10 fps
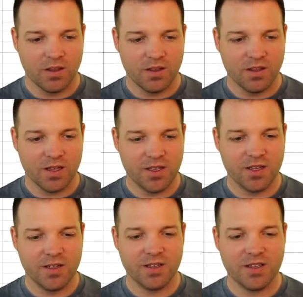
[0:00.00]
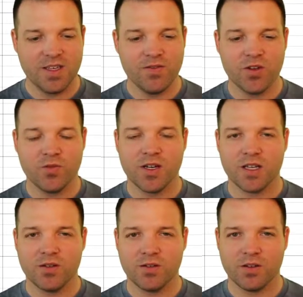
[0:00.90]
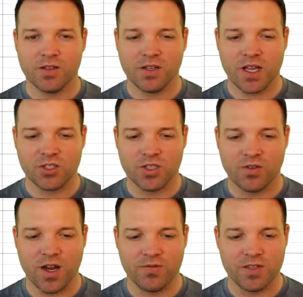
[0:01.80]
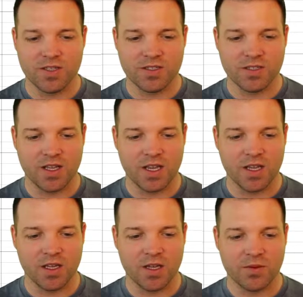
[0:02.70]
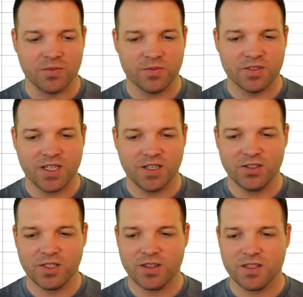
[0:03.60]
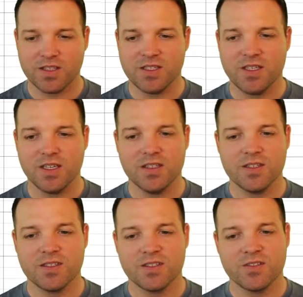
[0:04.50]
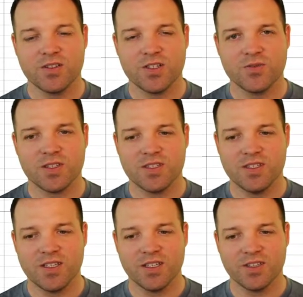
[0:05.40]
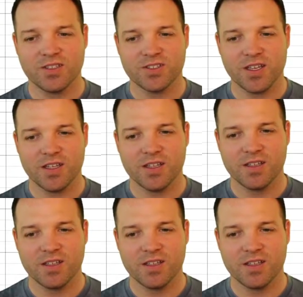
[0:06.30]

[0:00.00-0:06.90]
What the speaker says: And then, even though we're not going to actually graph these today, take a look at the secant. So here's what the secant looks like.